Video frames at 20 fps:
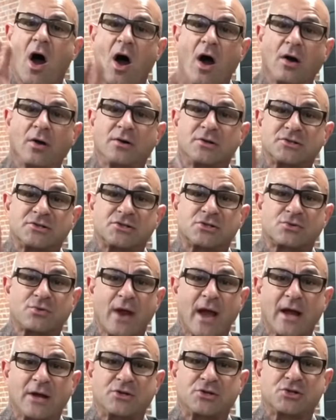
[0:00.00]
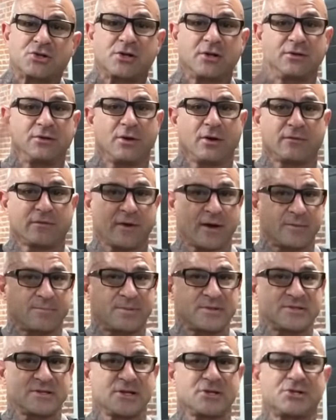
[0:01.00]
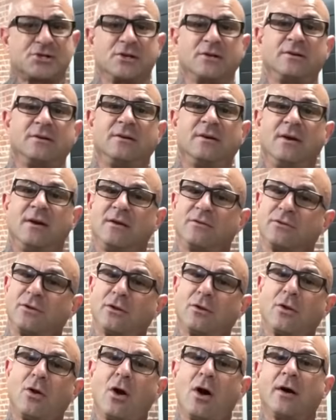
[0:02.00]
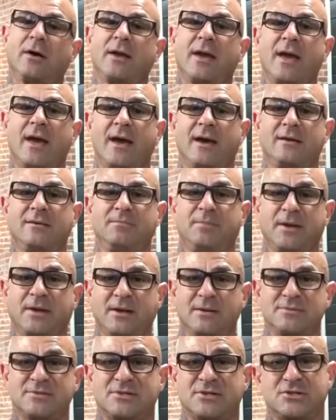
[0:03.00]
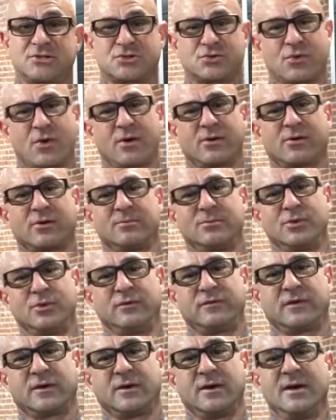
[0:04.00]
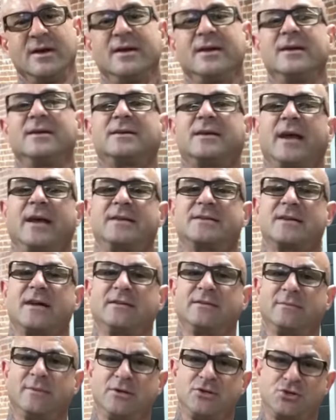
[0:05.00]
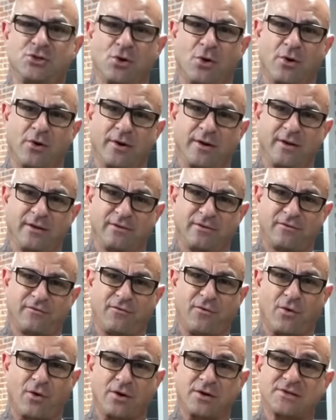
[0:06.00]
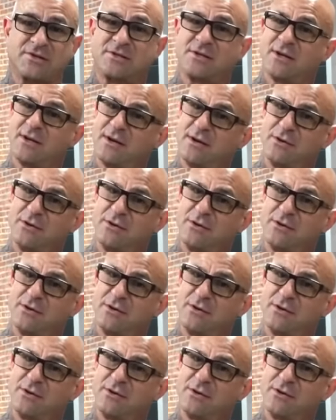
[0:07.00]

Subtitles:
aren't stretched in the overhead position, the long head becomes the stronger mover and takes on the majority of the force